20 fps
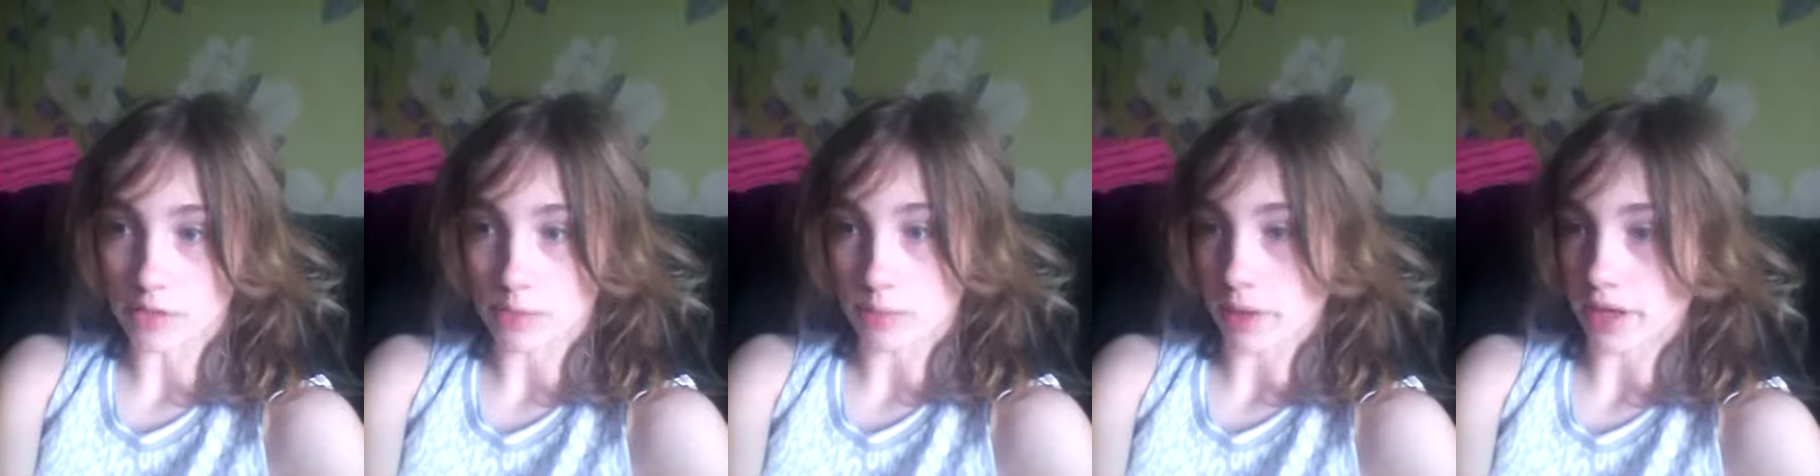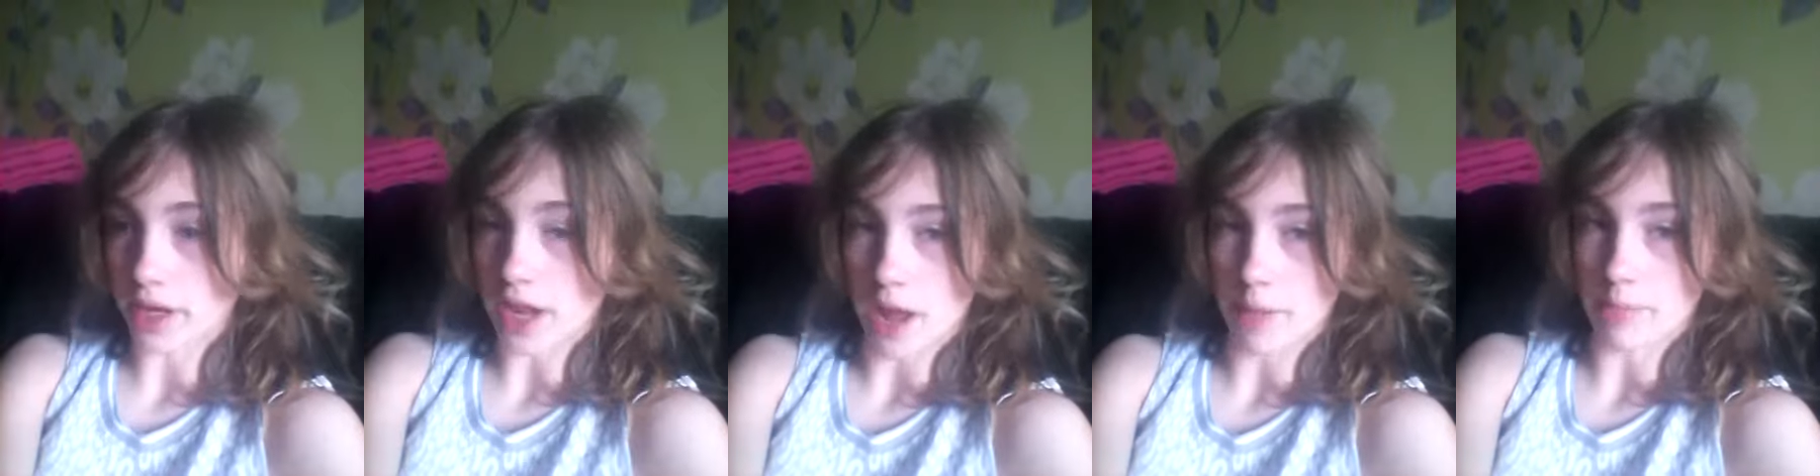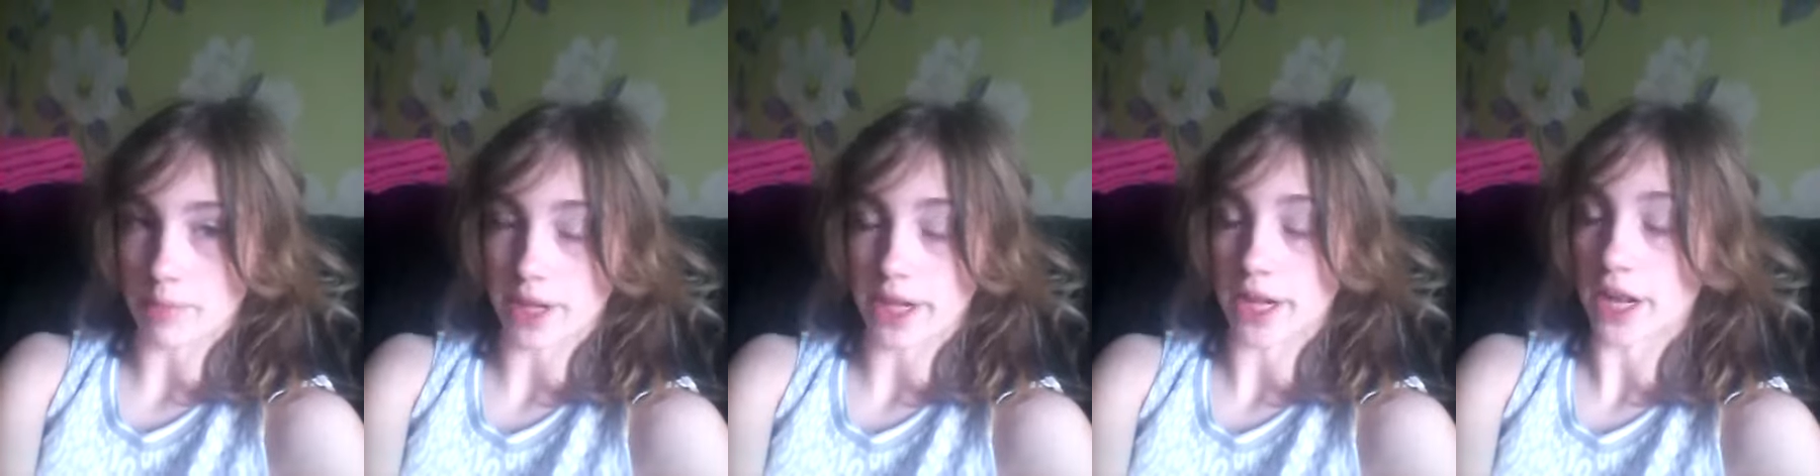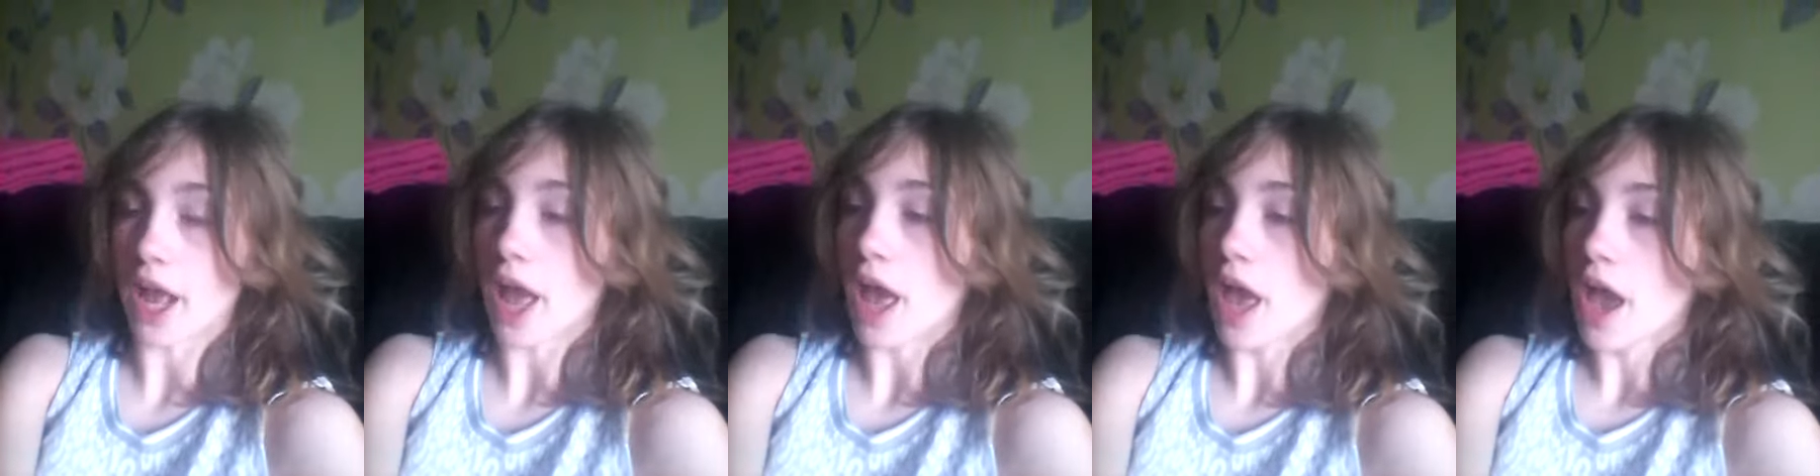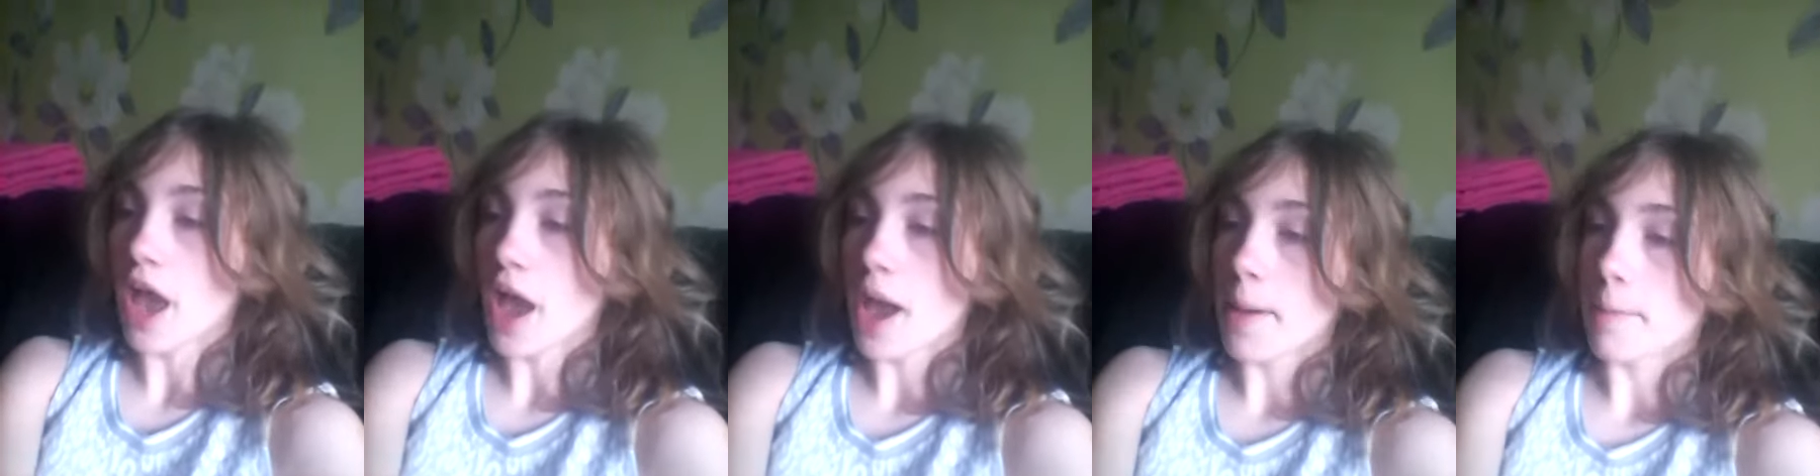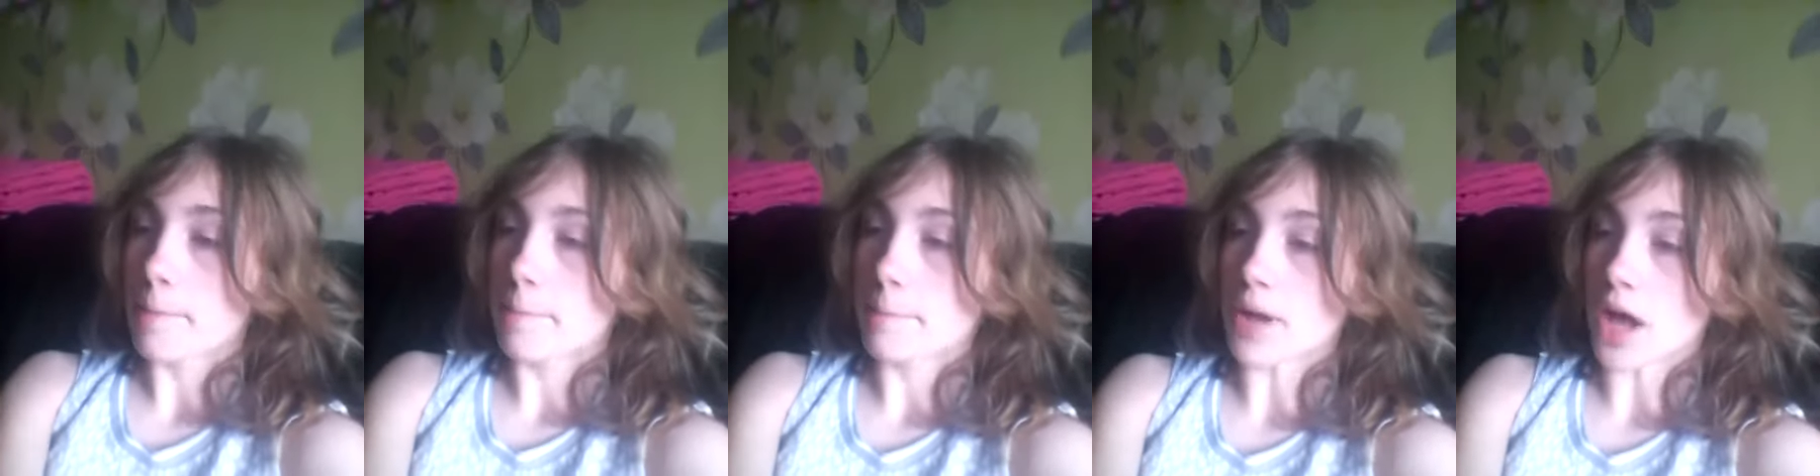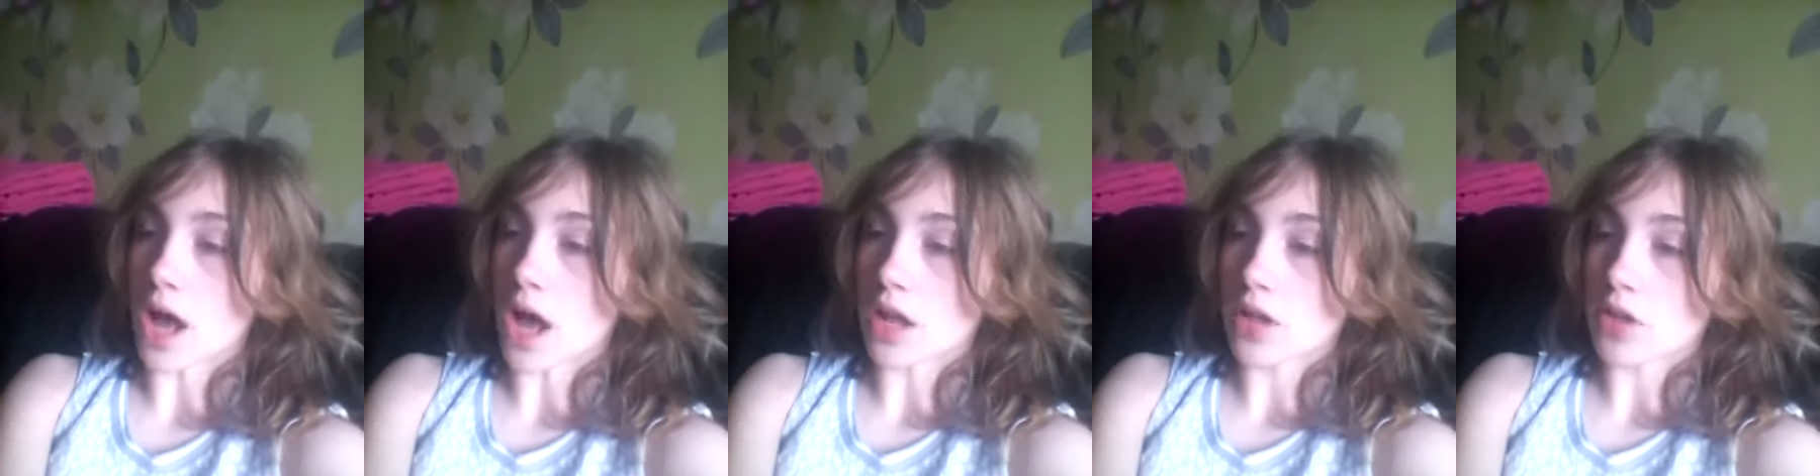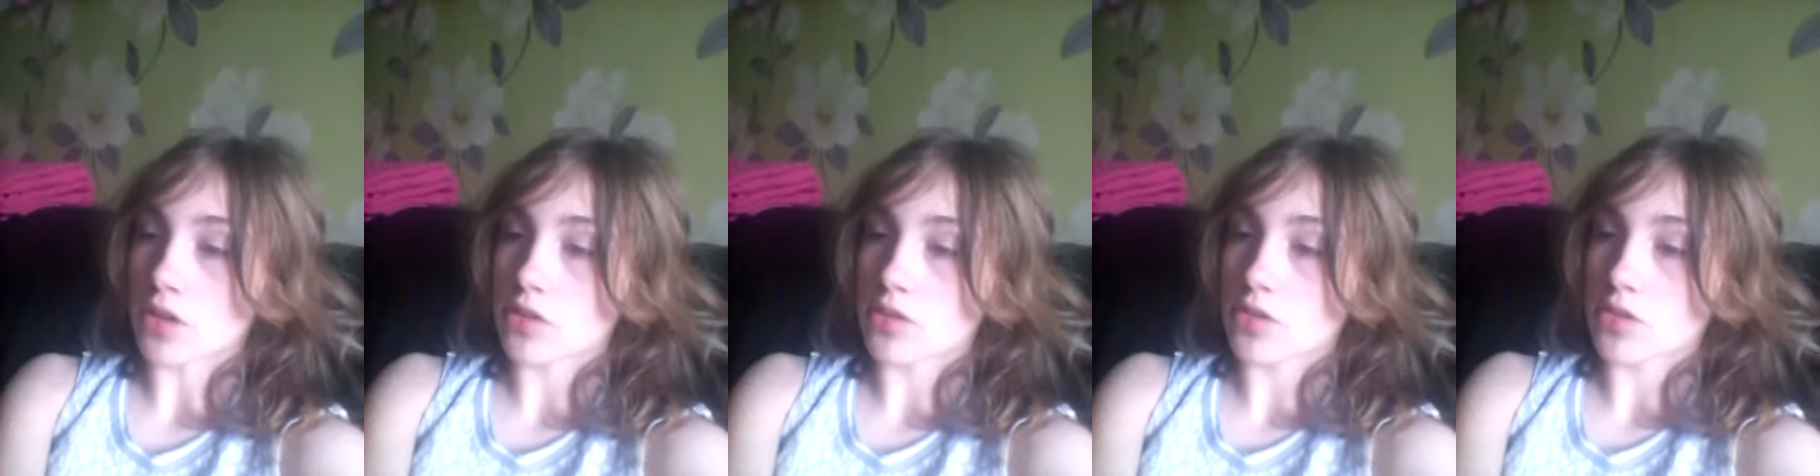been happening.
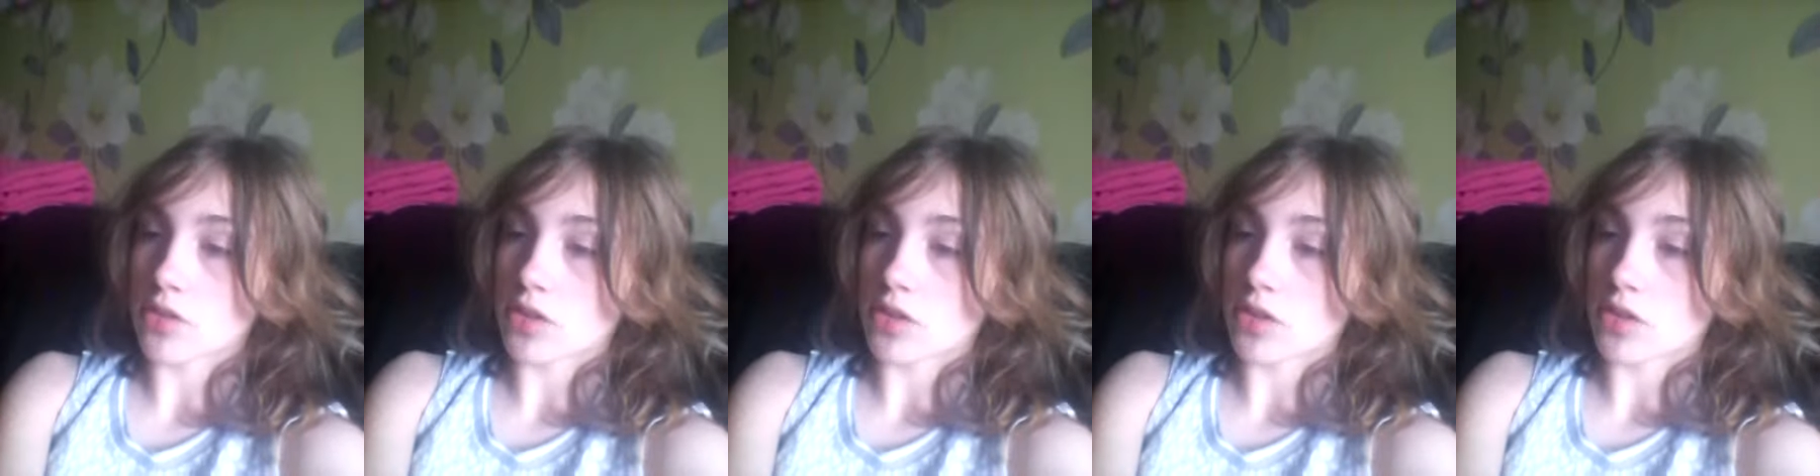But,